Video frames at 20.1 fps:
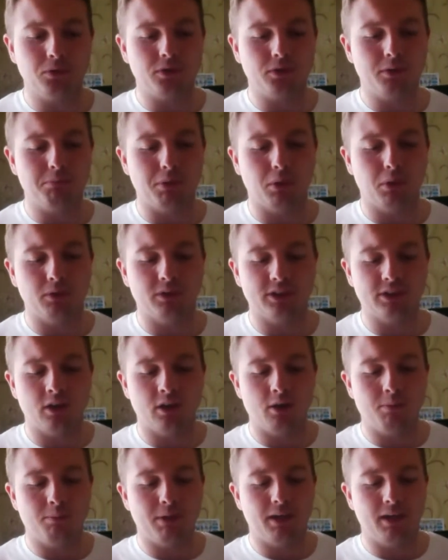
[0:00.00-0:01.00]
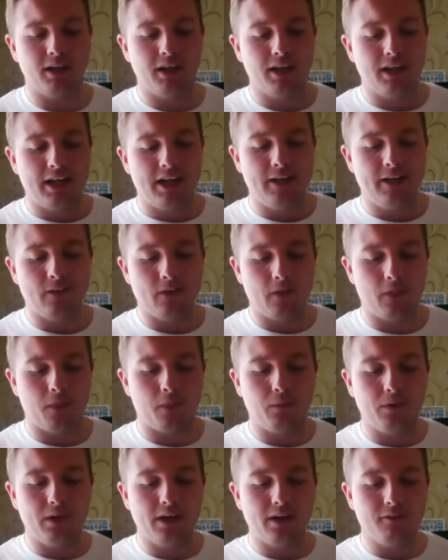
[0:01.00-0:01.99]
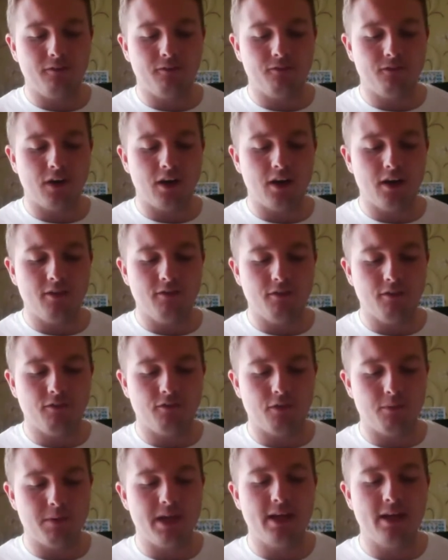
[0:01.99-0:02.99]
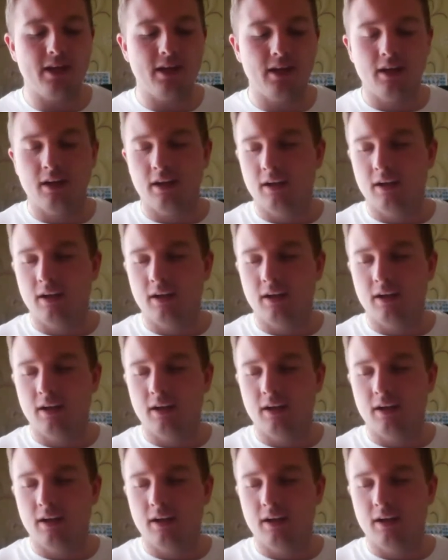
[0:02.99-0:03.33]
So Bold Sniper in the 305 for me.